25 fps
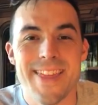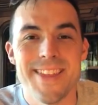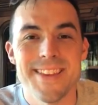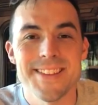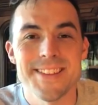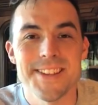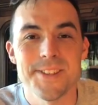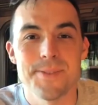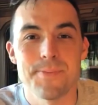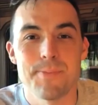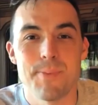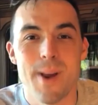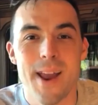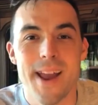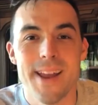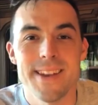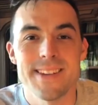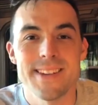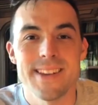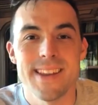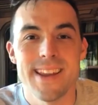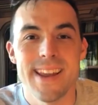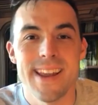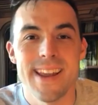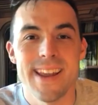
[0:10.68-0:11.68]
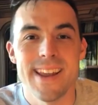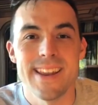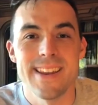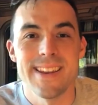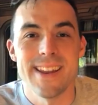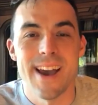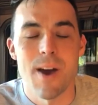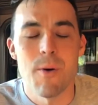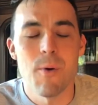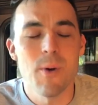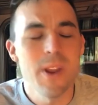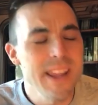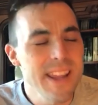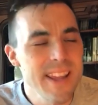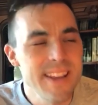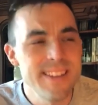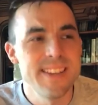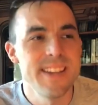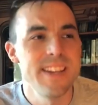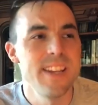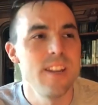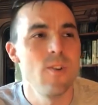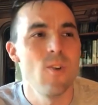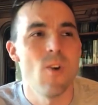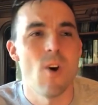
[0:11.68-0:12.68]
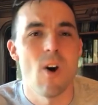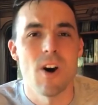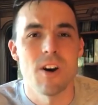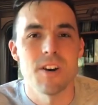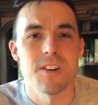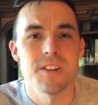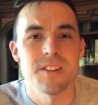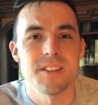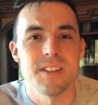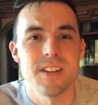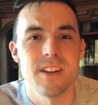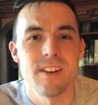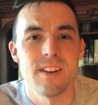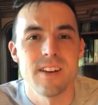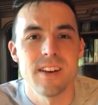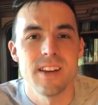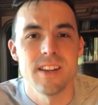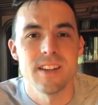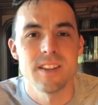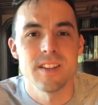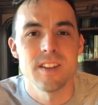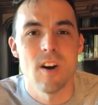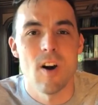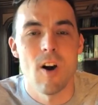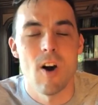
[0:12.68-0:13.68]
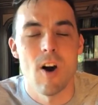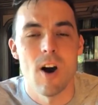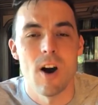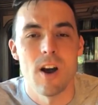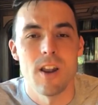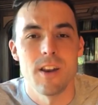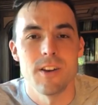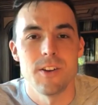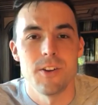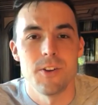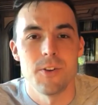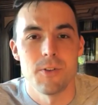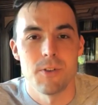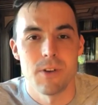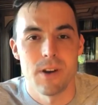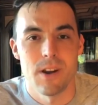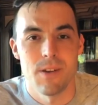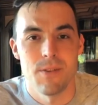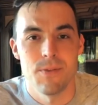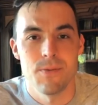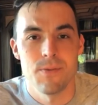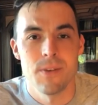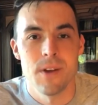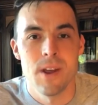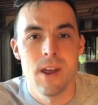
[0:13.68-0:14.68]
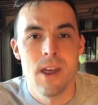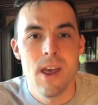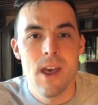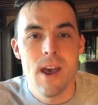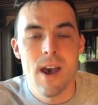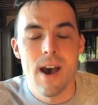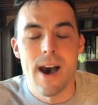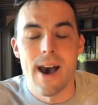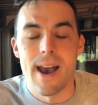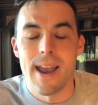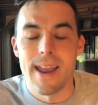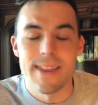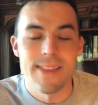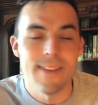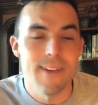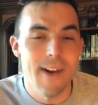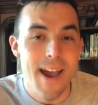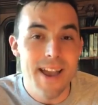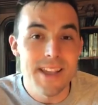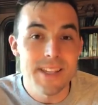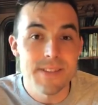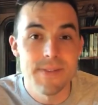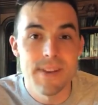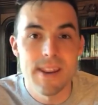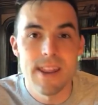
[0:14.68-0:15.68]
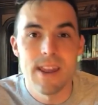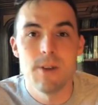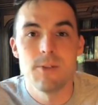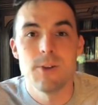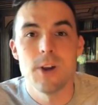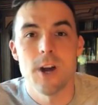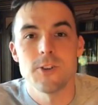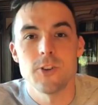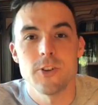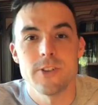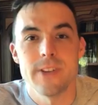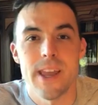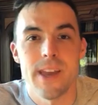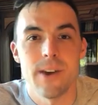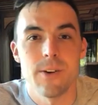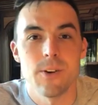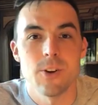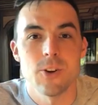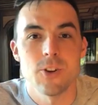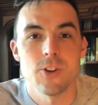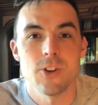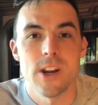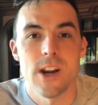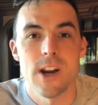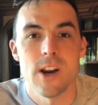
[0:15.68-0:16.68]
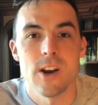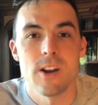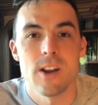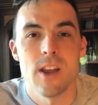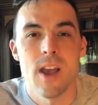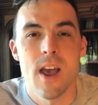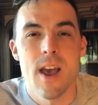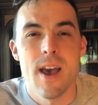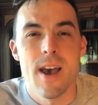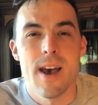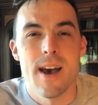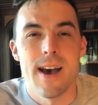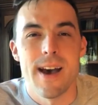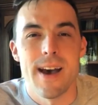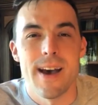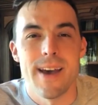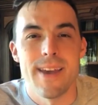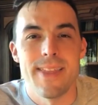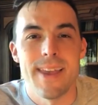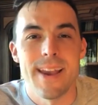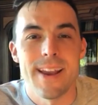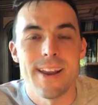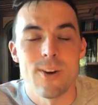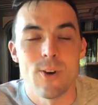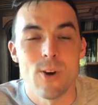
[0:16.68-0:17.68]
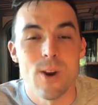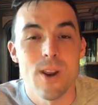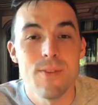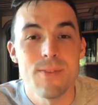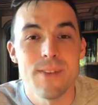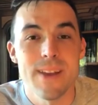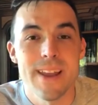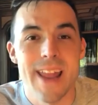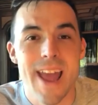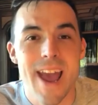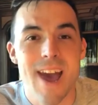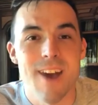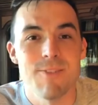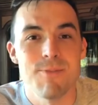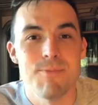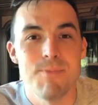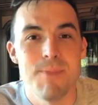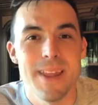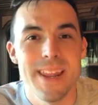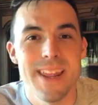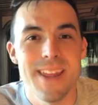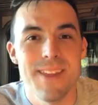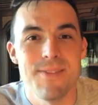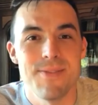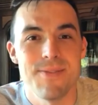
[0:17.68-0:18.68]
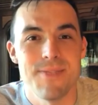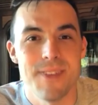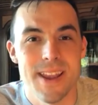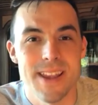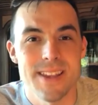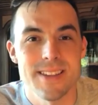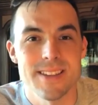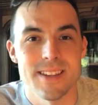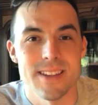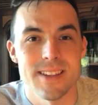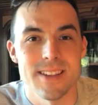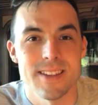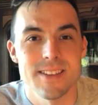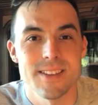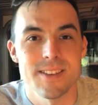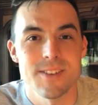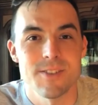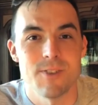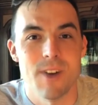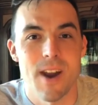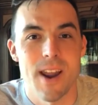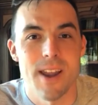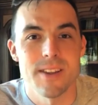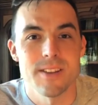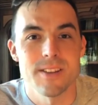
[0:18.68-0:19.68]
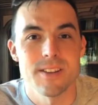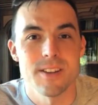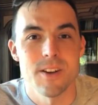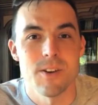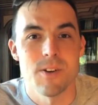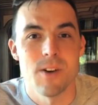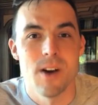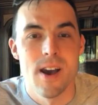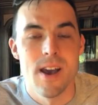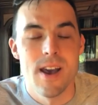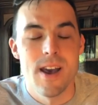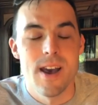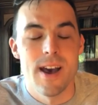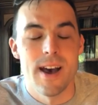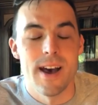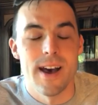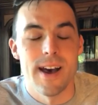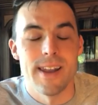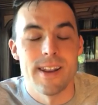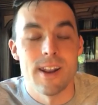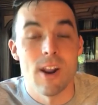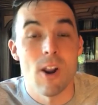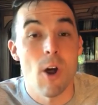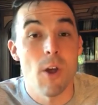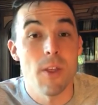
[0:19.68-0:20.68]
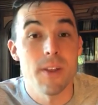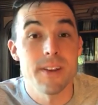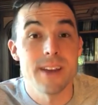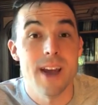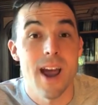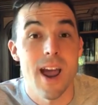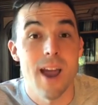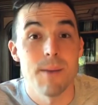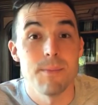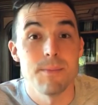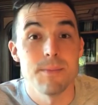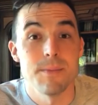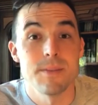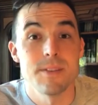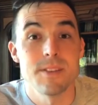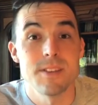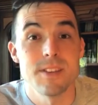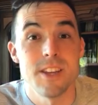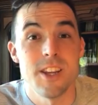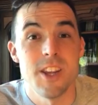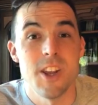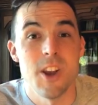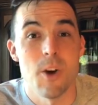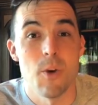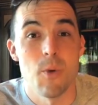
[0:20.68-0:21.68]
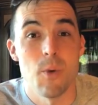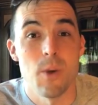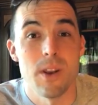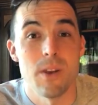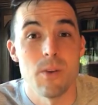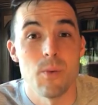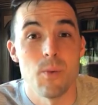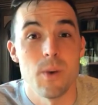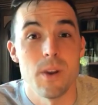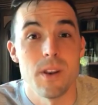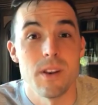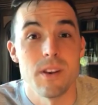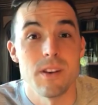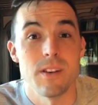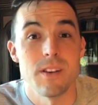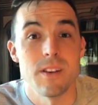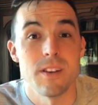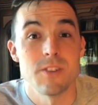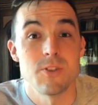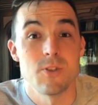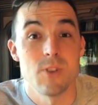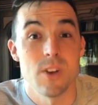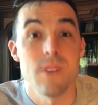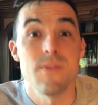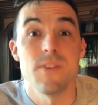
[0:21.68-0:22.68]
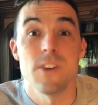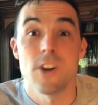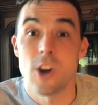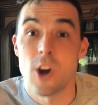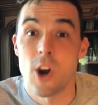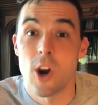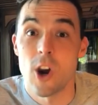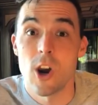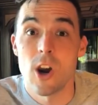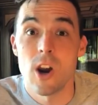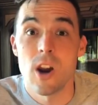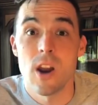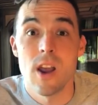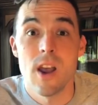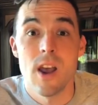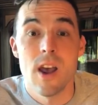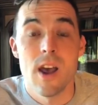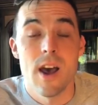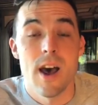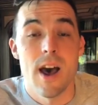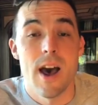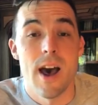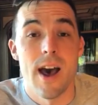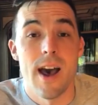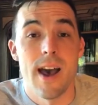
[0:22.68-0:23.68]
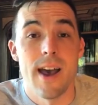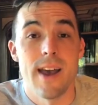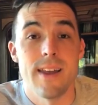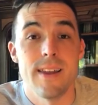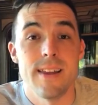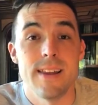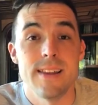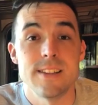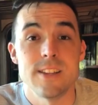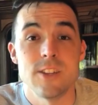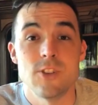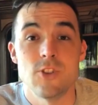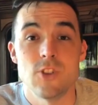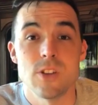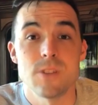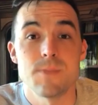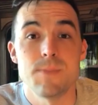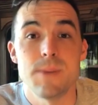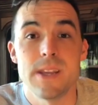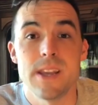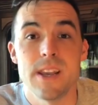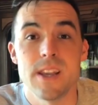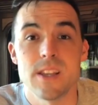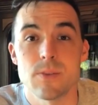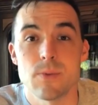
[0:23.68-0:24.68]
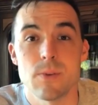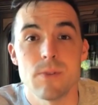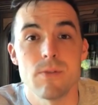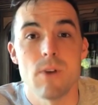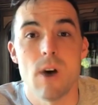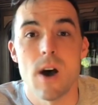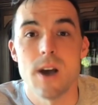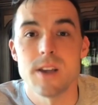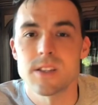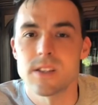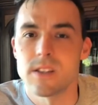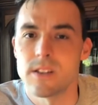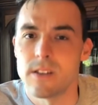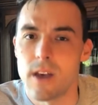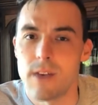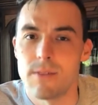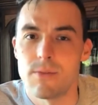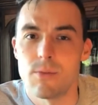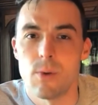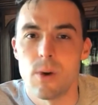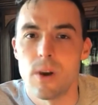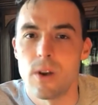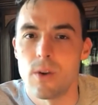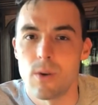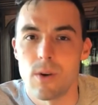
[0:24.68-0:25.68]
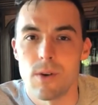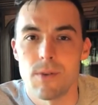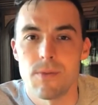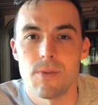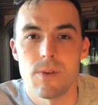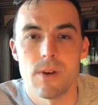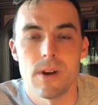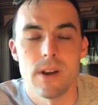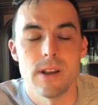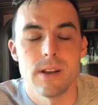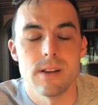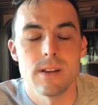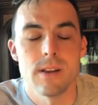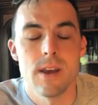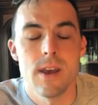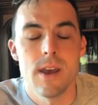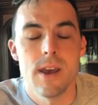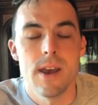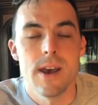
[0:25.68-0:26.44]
this is Brett, and I want to continue our series on grief. In the last video, Dr. Taylor shared that grief can have many faces, right? So not all the times, when does grief occur? Is it just because we've lost a loved one or a friend?